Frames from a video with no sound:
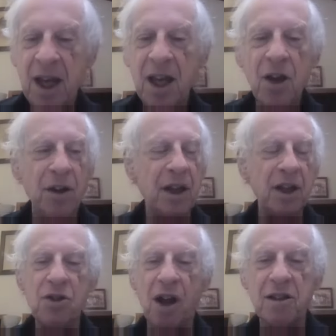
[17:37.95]
He mm-hmm. only
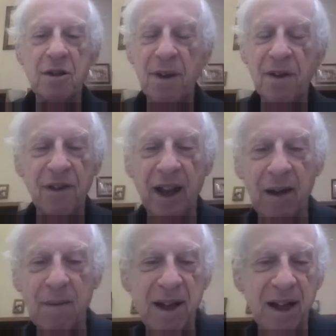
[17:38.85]
can talk to me for like
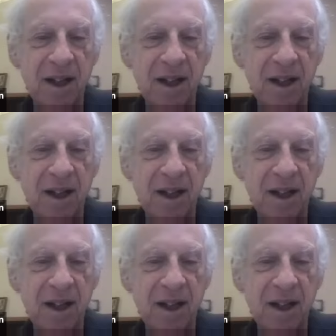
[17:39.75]
a minute.